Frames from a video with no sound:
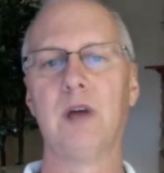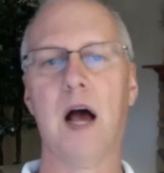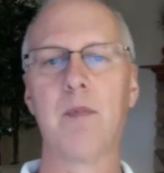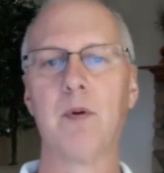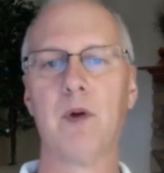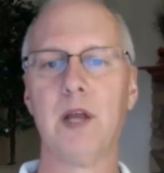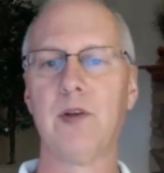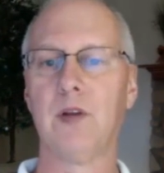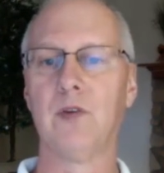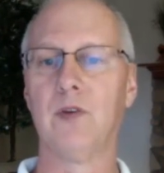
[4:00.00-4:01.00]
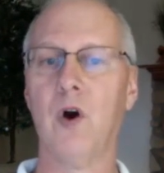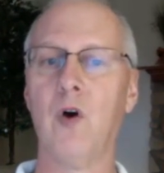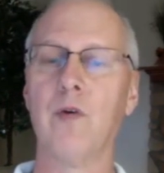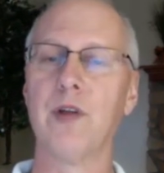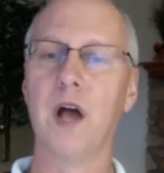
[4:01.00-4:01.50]
operations
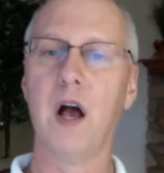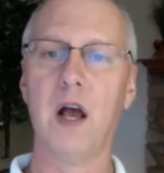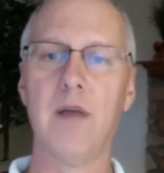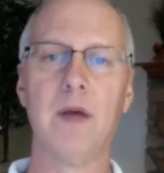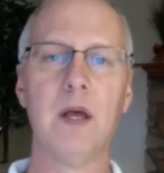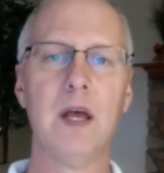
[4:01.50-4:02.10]
over time.